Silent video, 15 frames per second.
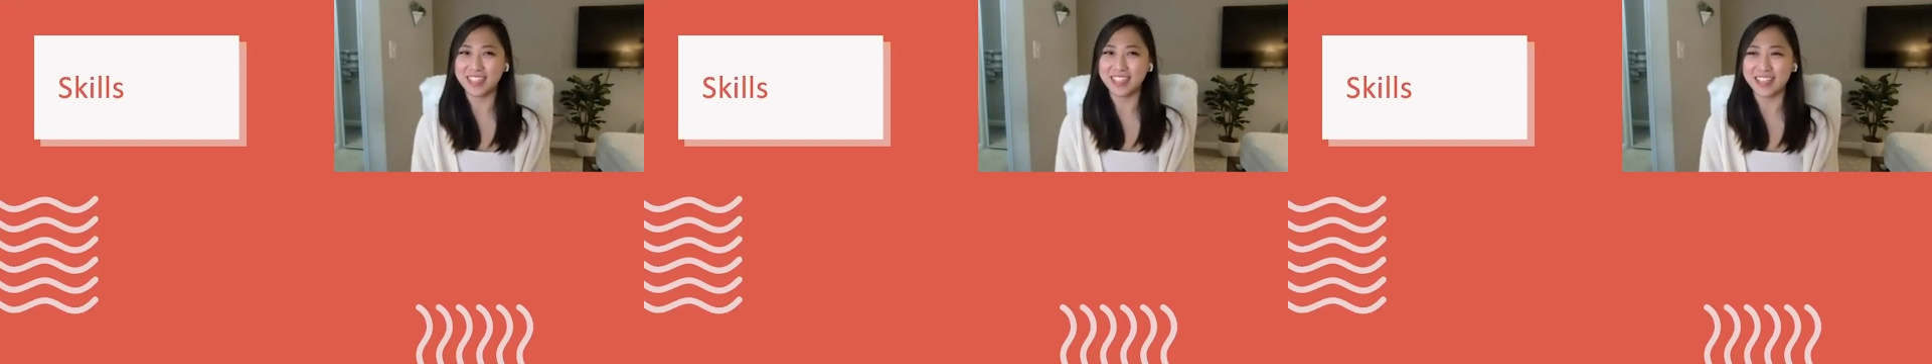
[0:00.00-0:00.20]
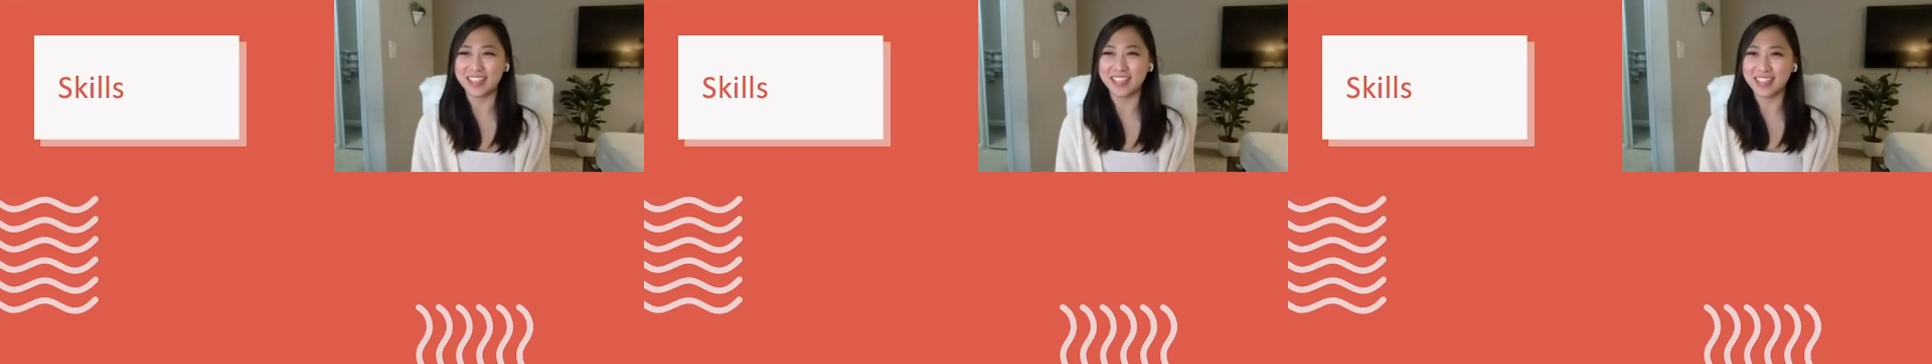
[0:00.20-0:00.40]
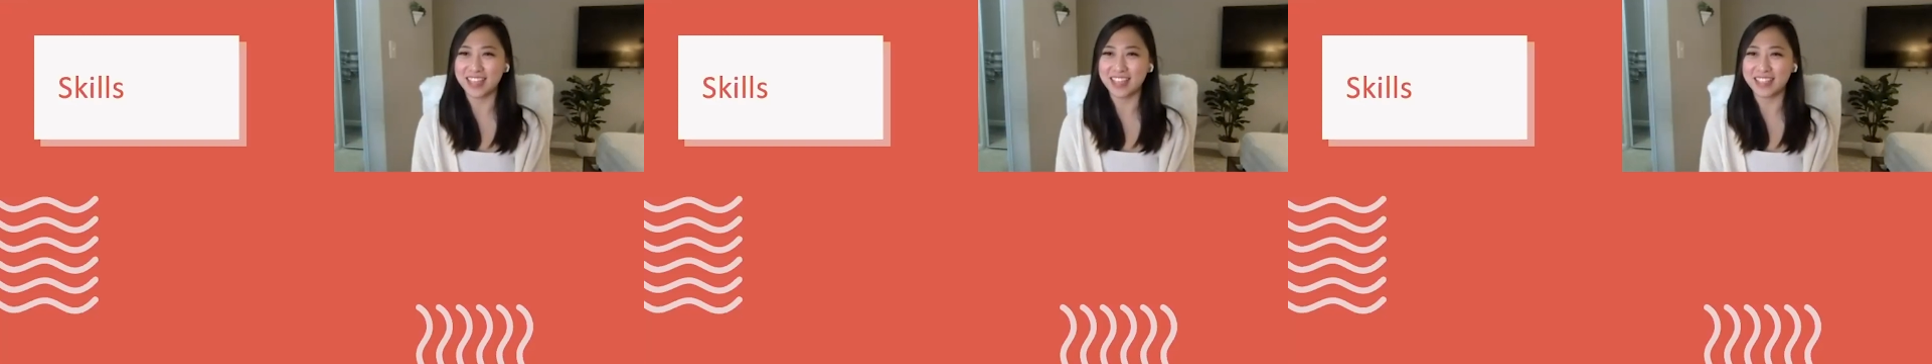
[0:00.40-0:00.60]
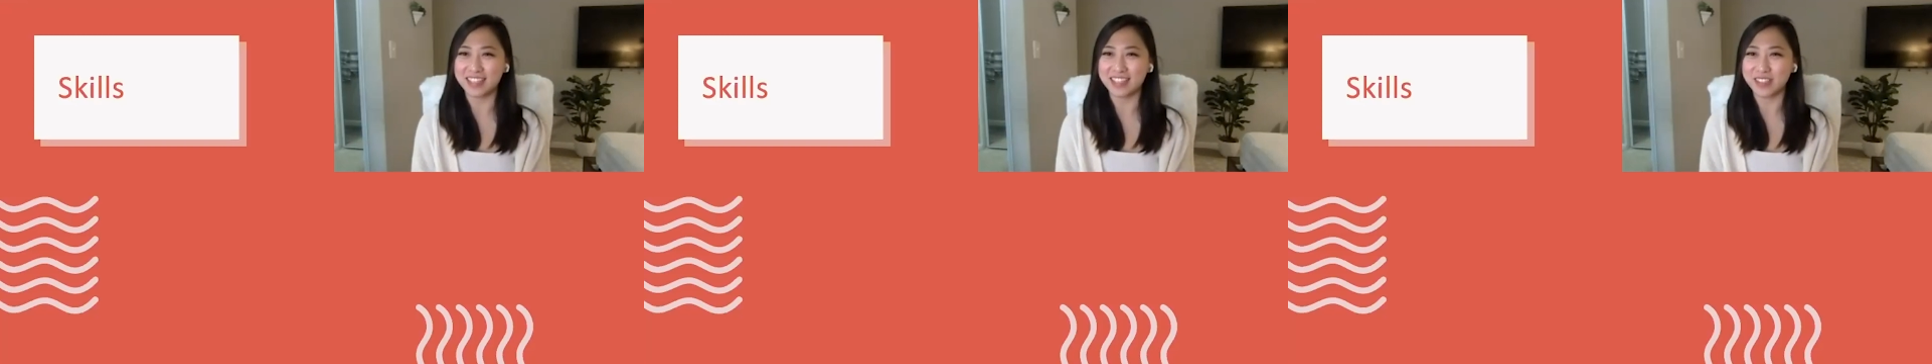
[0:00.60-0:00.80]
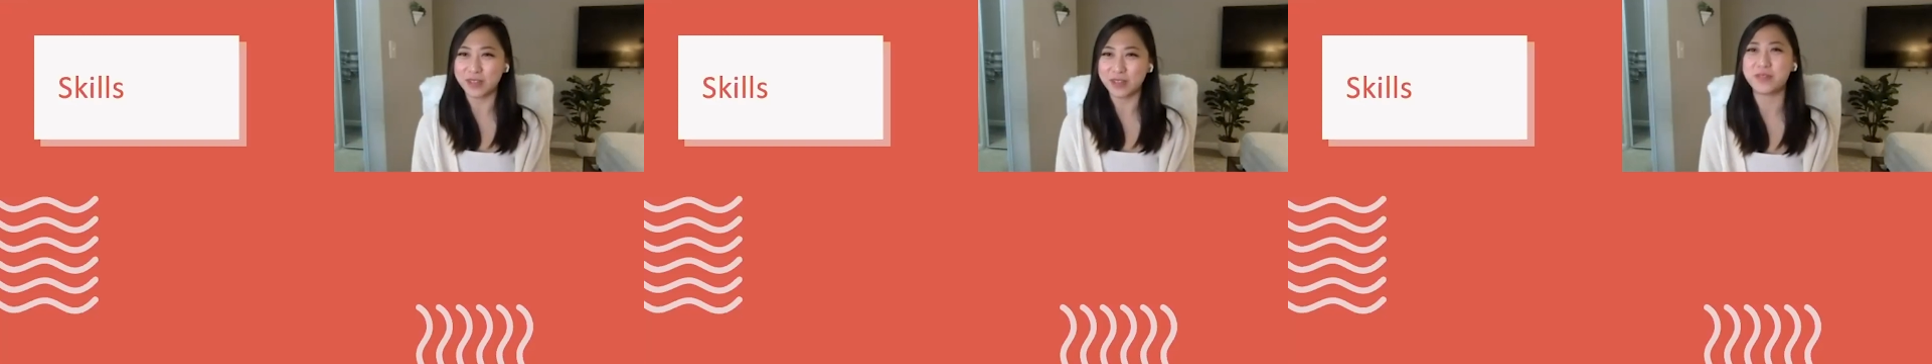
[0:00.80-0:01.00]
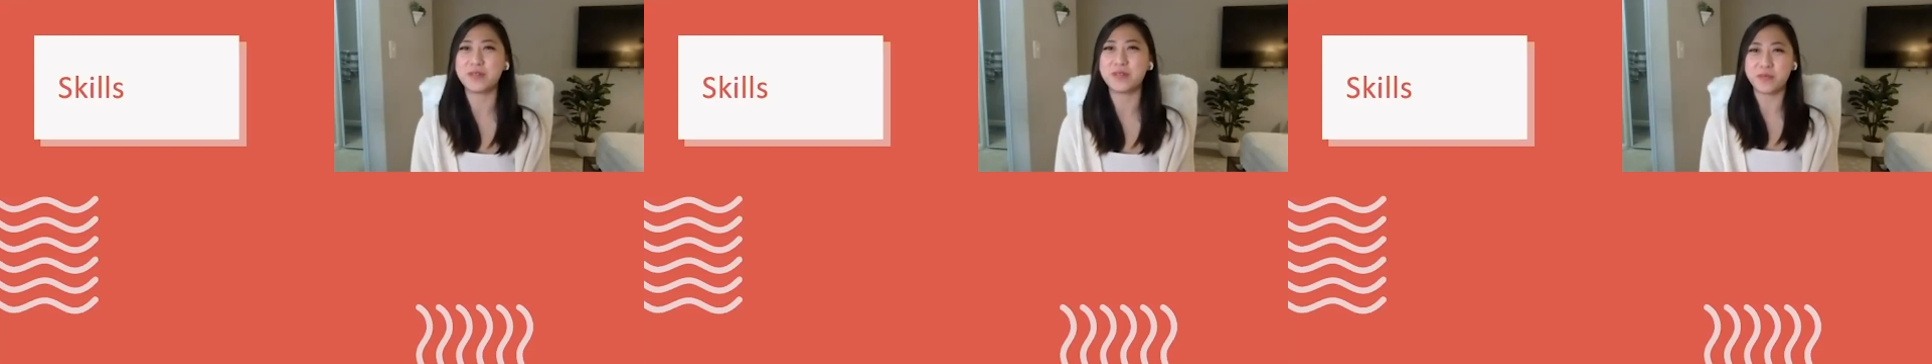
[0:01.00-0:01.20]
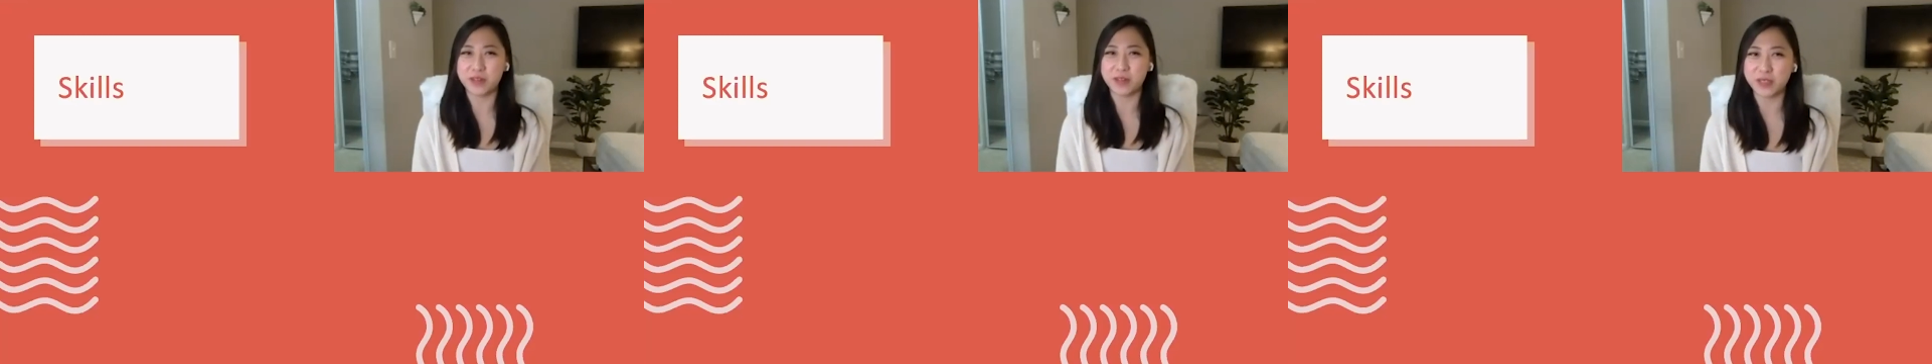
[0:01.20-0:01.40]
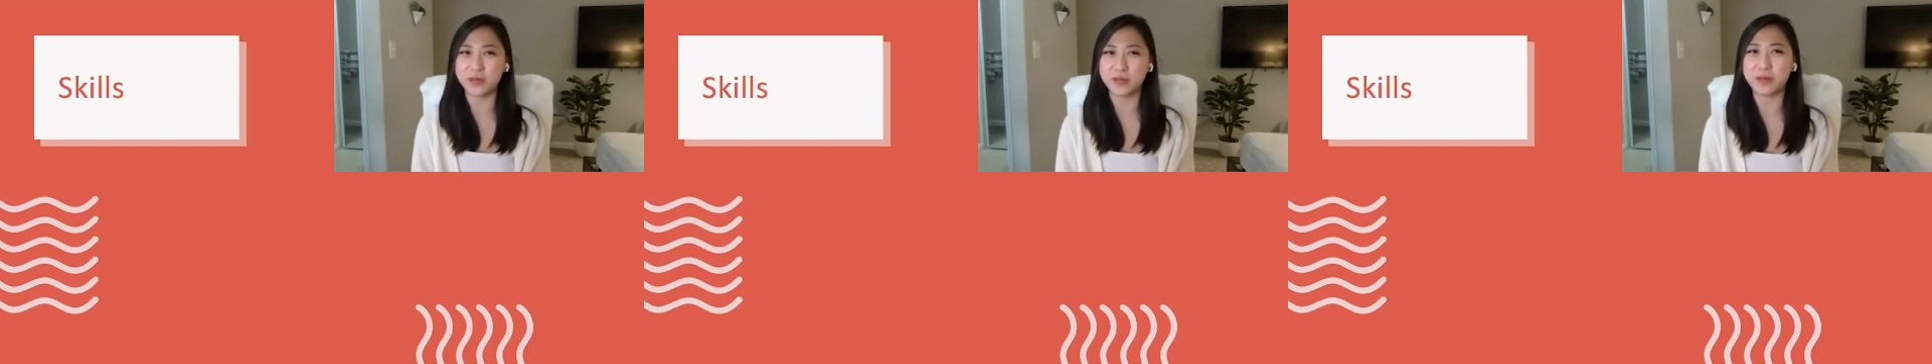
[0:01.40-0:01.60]
I think that's also pretty
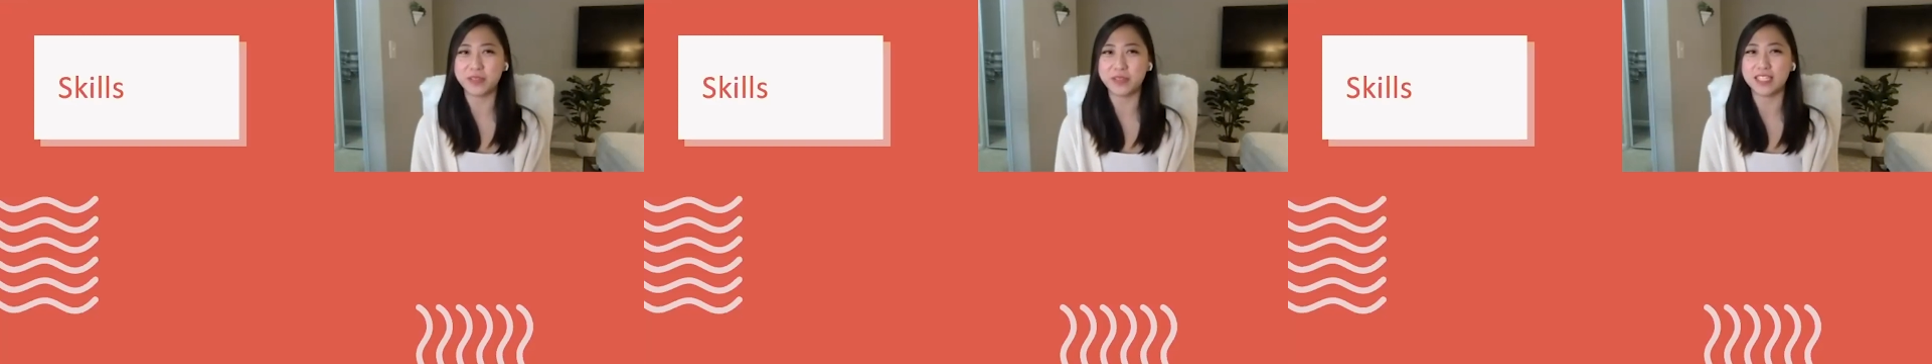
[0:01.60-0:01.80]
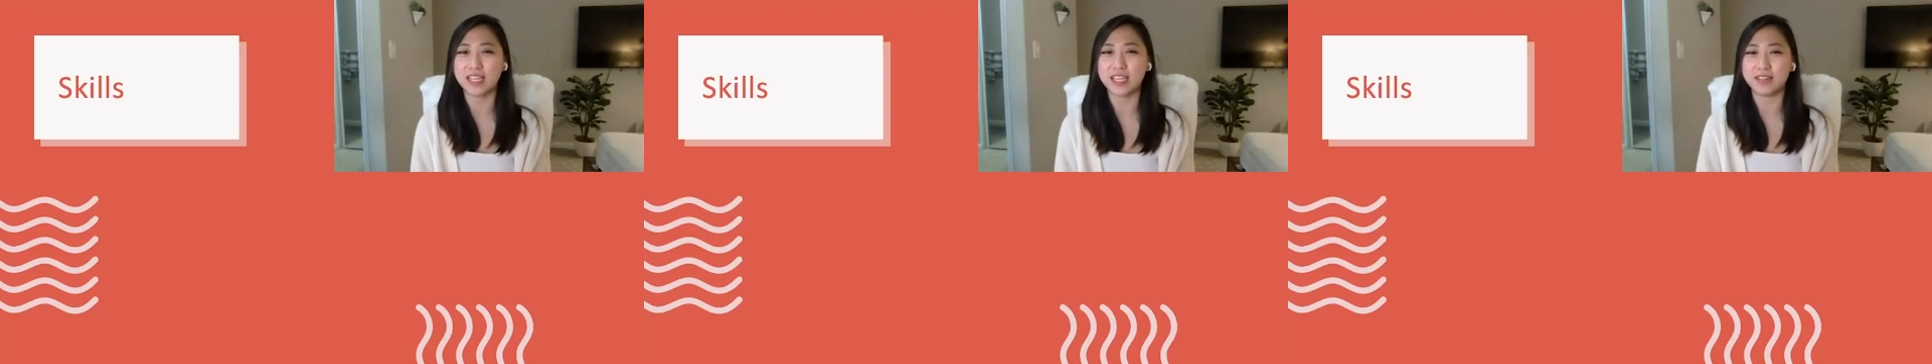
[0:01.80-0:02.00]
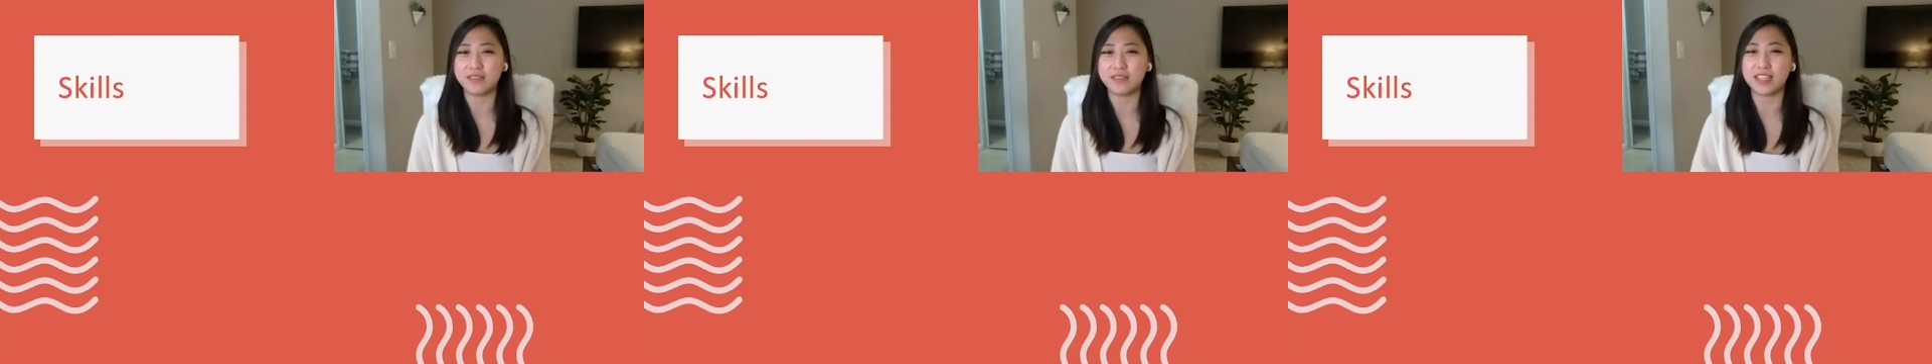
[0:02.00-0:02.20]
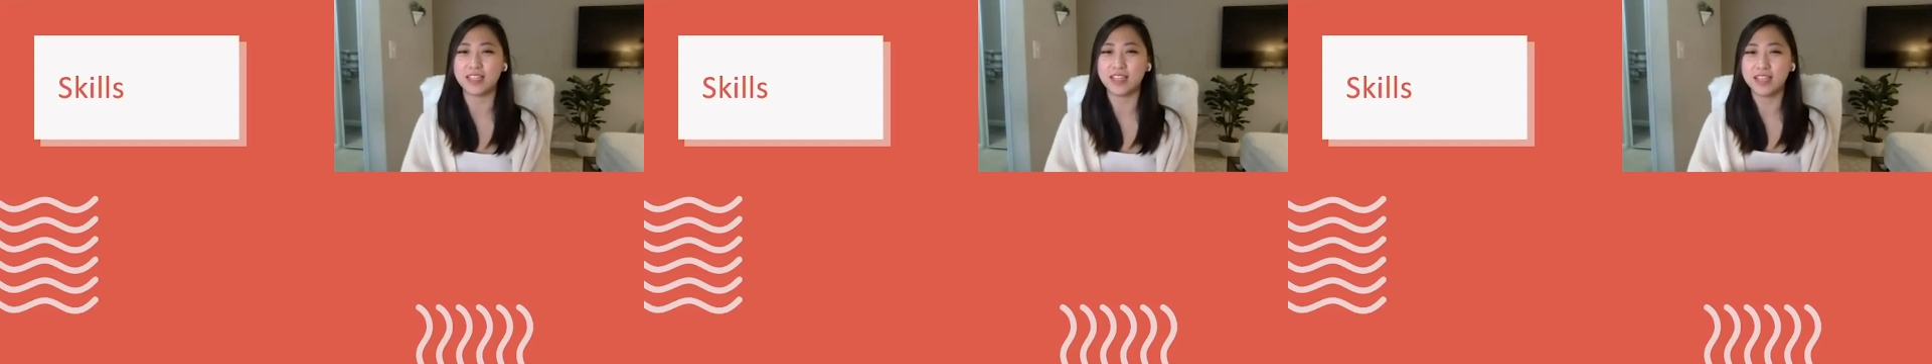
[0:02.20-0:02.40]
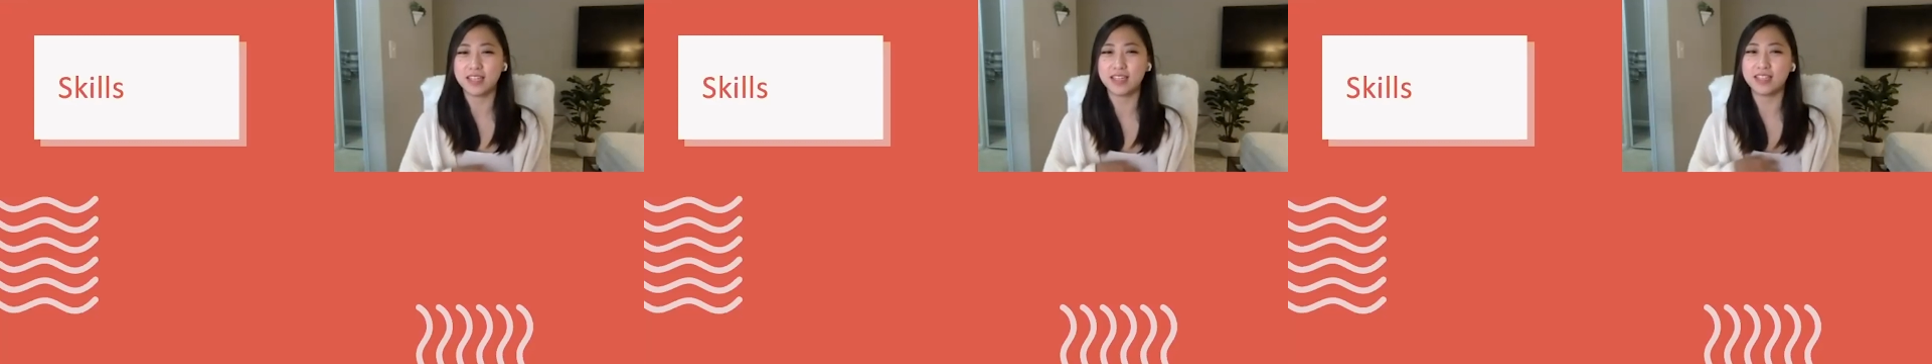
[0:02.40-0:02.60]
important to be able to kind of like